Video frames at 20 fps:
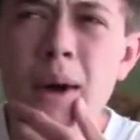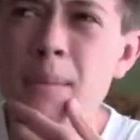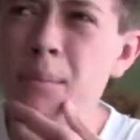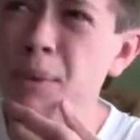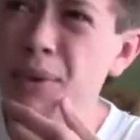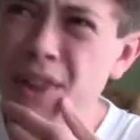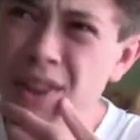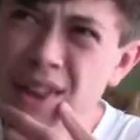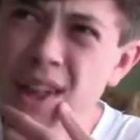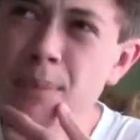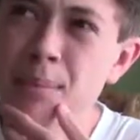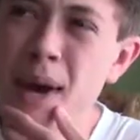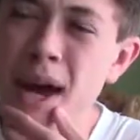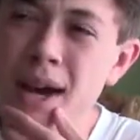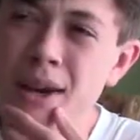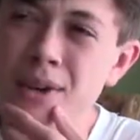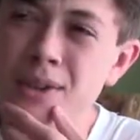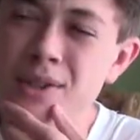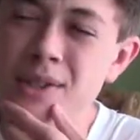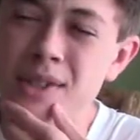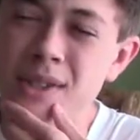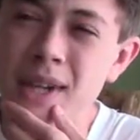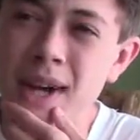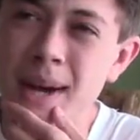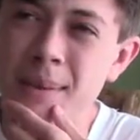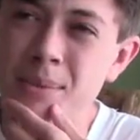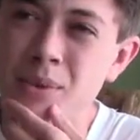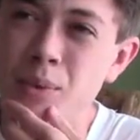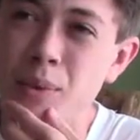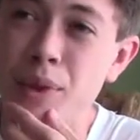But then that pattern
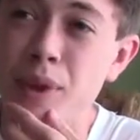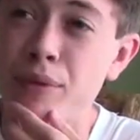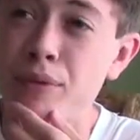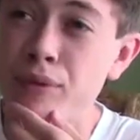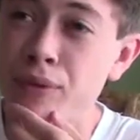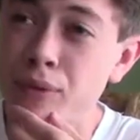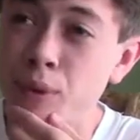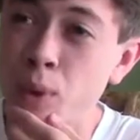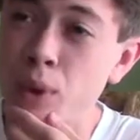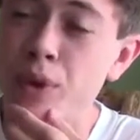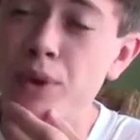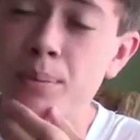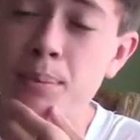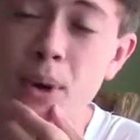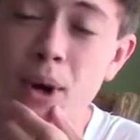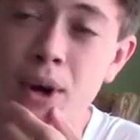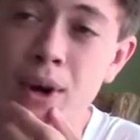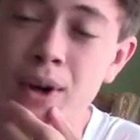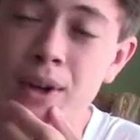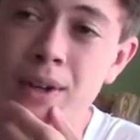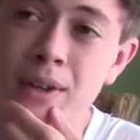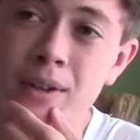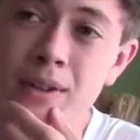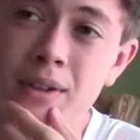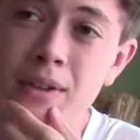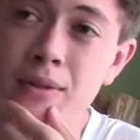stopped when the fourth part,